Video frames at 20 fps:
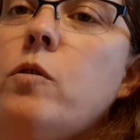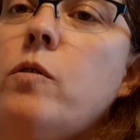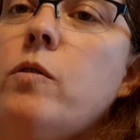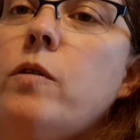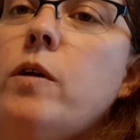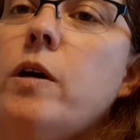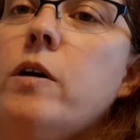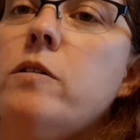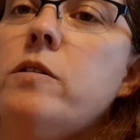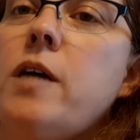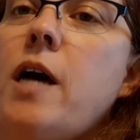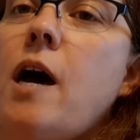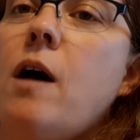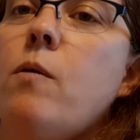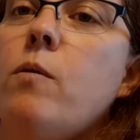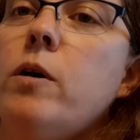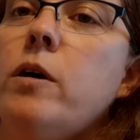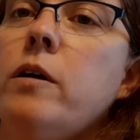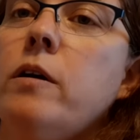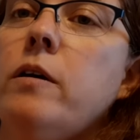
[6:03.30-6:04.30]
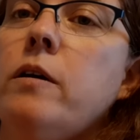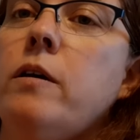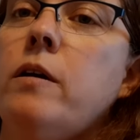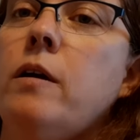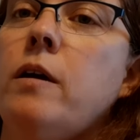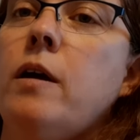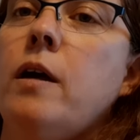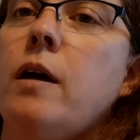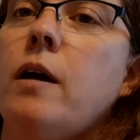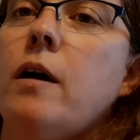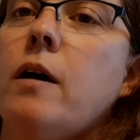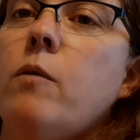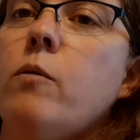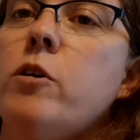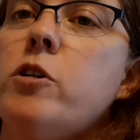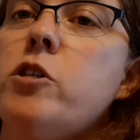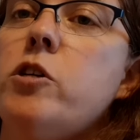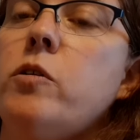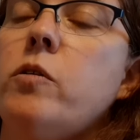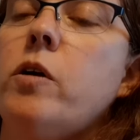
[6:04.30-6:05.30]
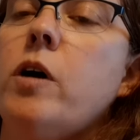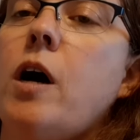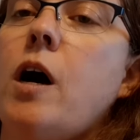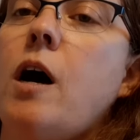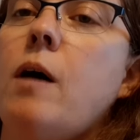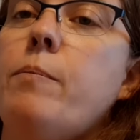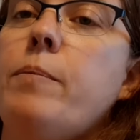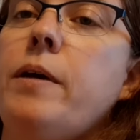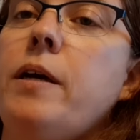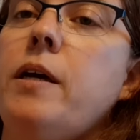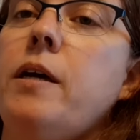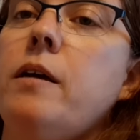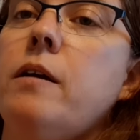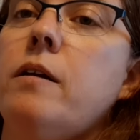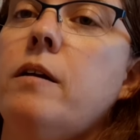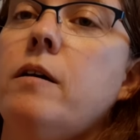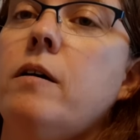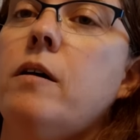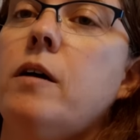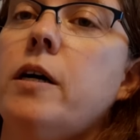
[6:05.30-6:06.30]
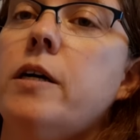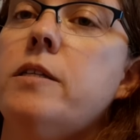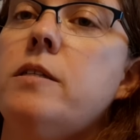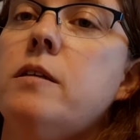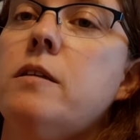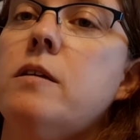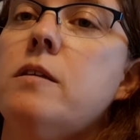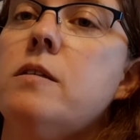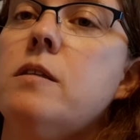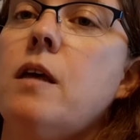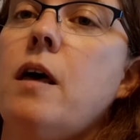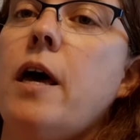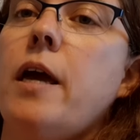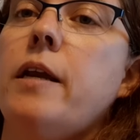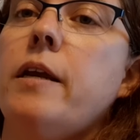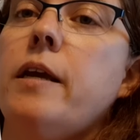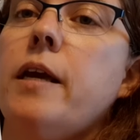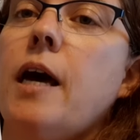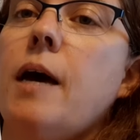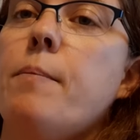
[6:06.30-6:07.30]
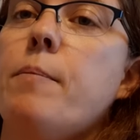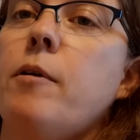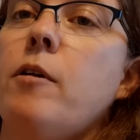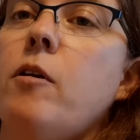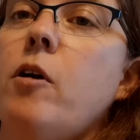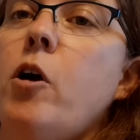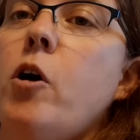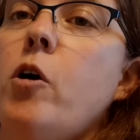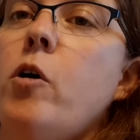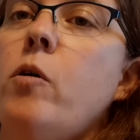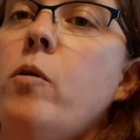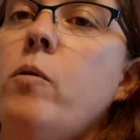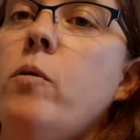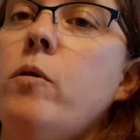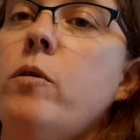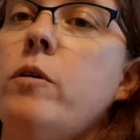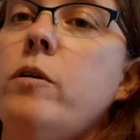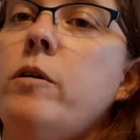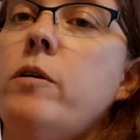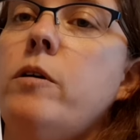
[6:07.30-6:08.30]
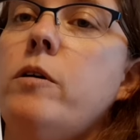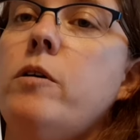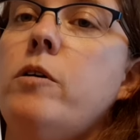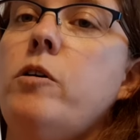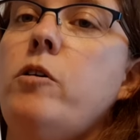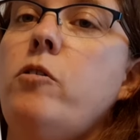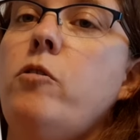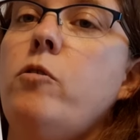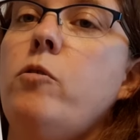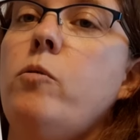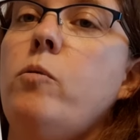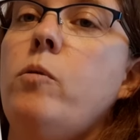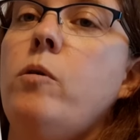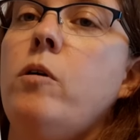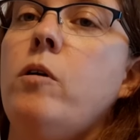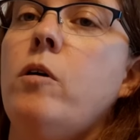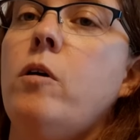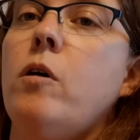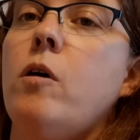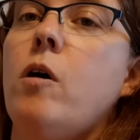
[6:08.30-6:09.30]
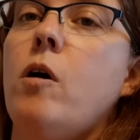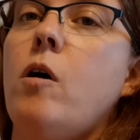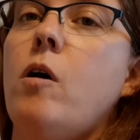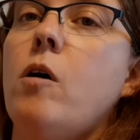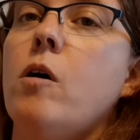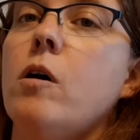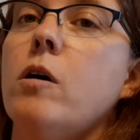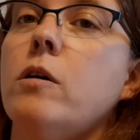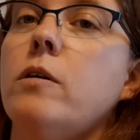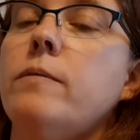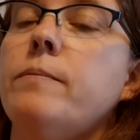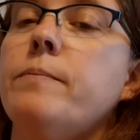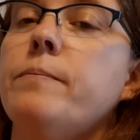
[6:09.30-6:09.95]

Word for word: there's our. I want you to copy it onto this line, capital O, U, R.